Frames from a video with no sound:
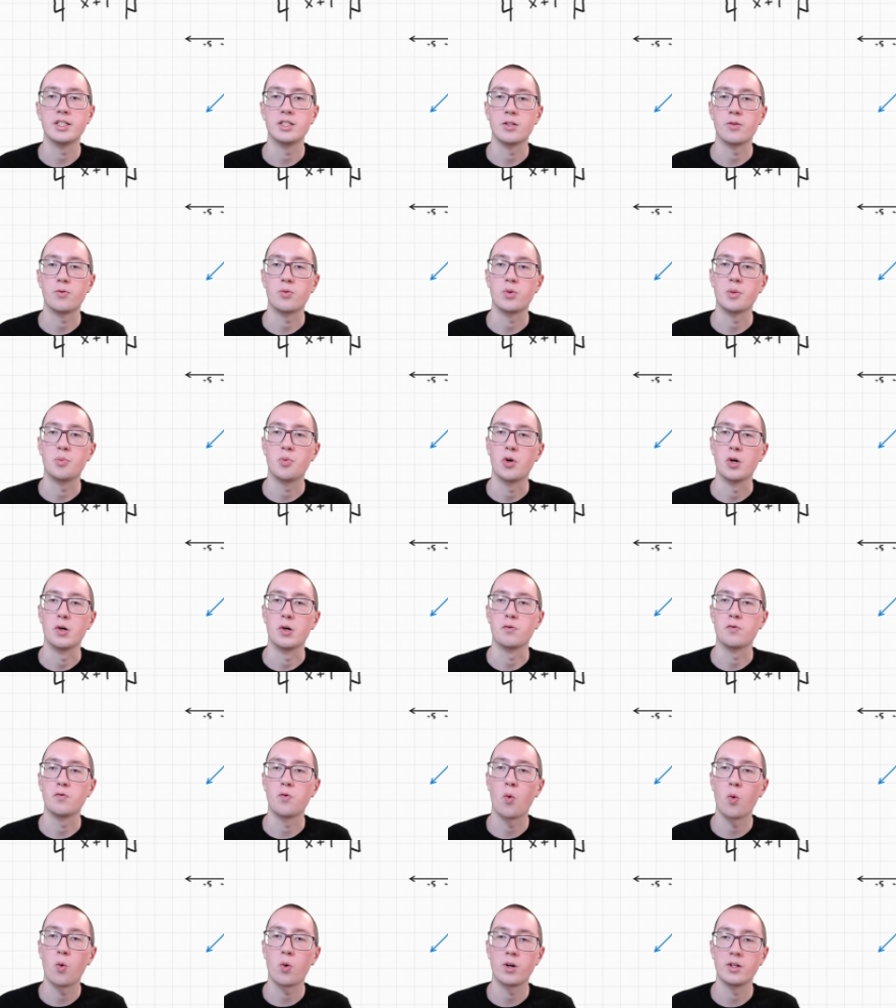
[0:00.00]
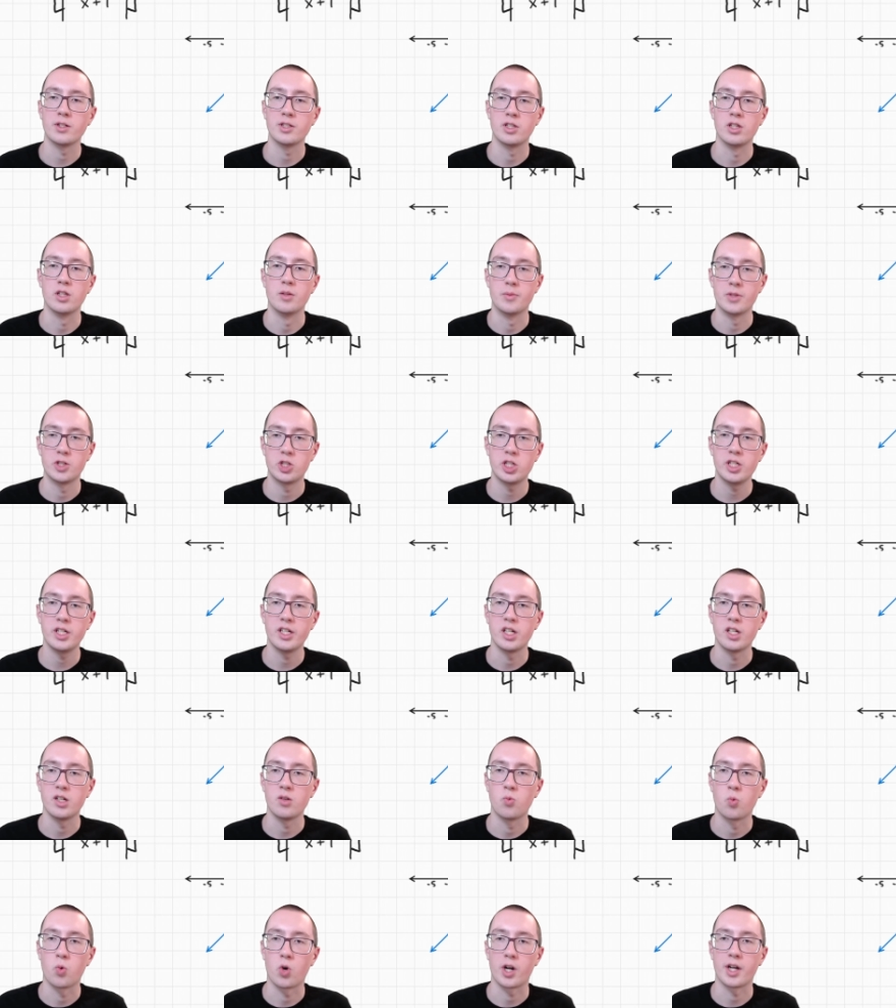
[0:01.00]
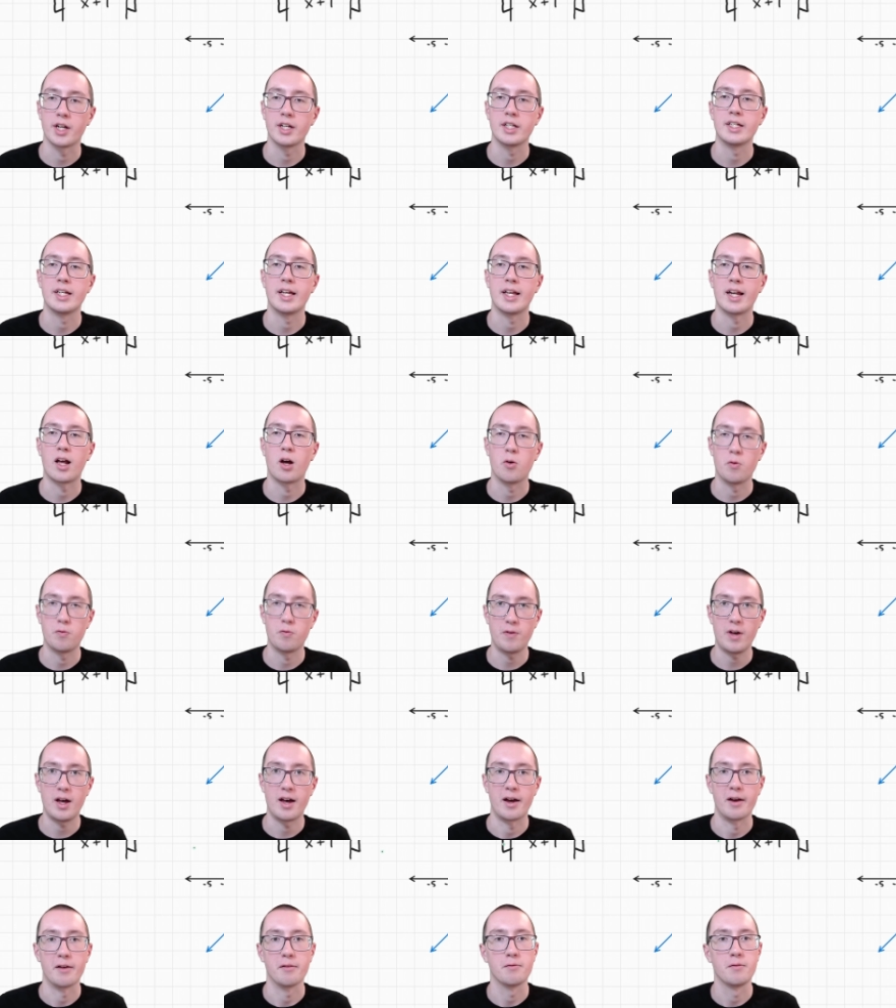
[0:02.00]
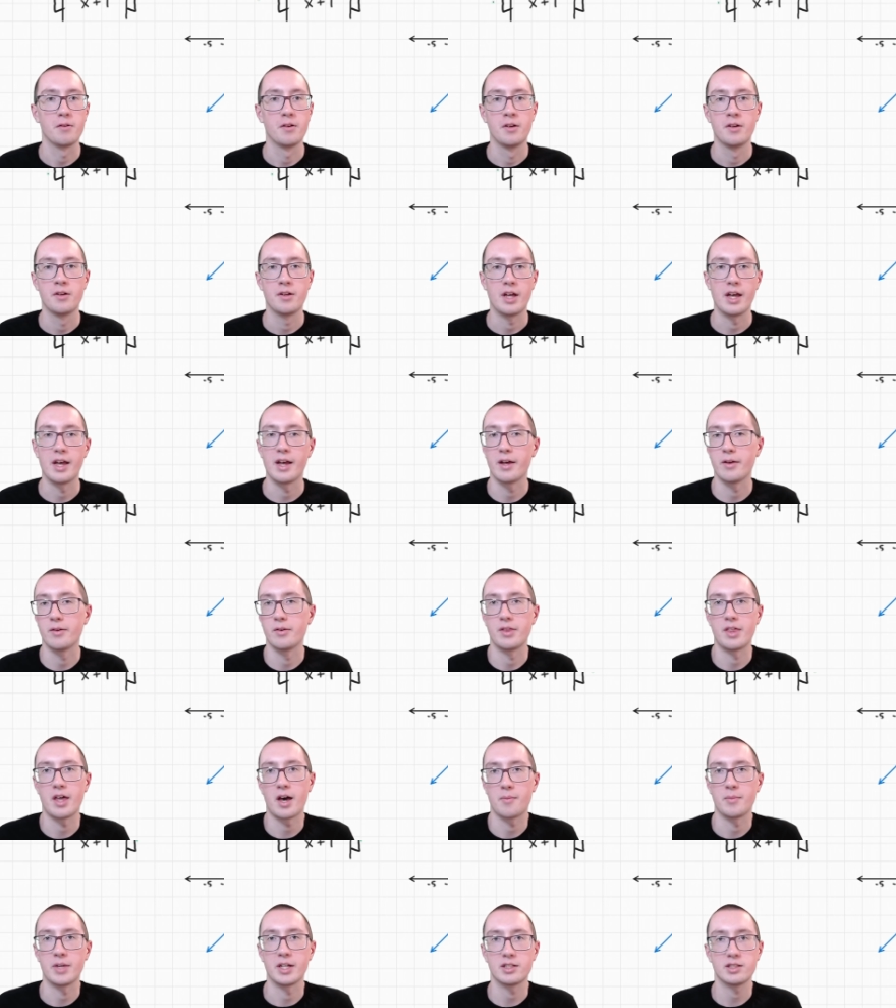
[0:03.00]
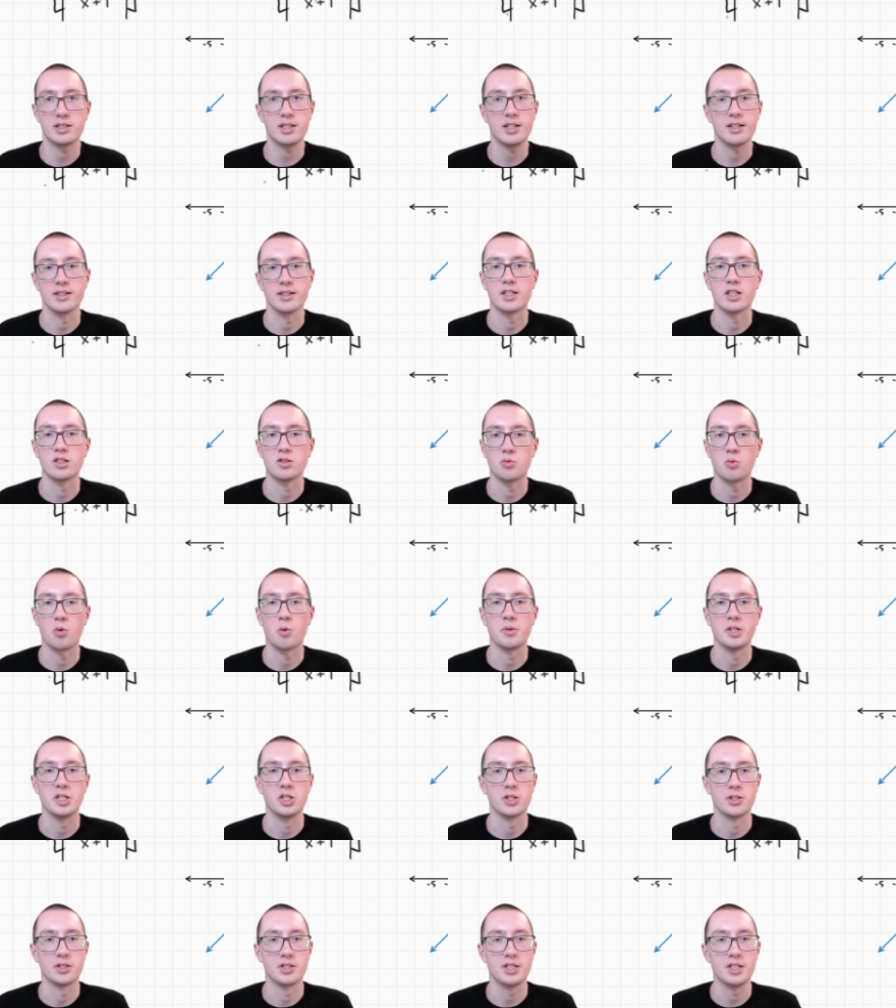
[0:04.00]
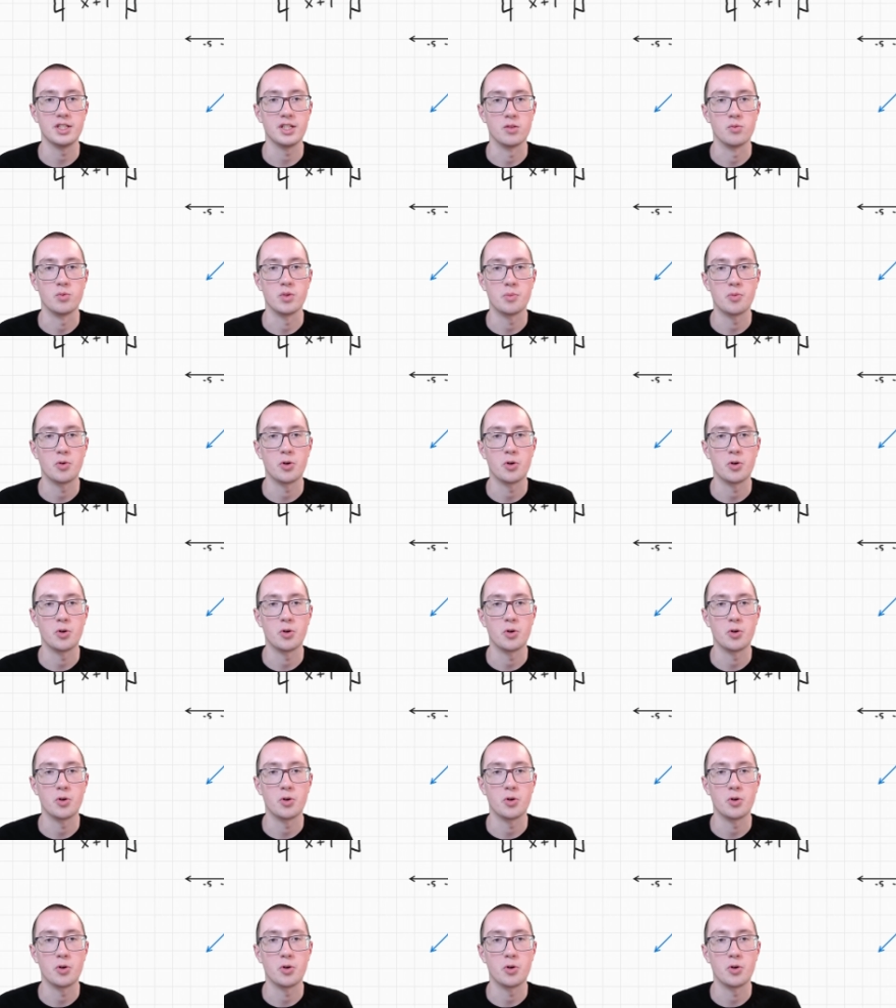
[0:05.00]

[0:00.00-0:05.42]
means if we put four into the machine, we're going to get out five. And that makes sense. That's what we just did.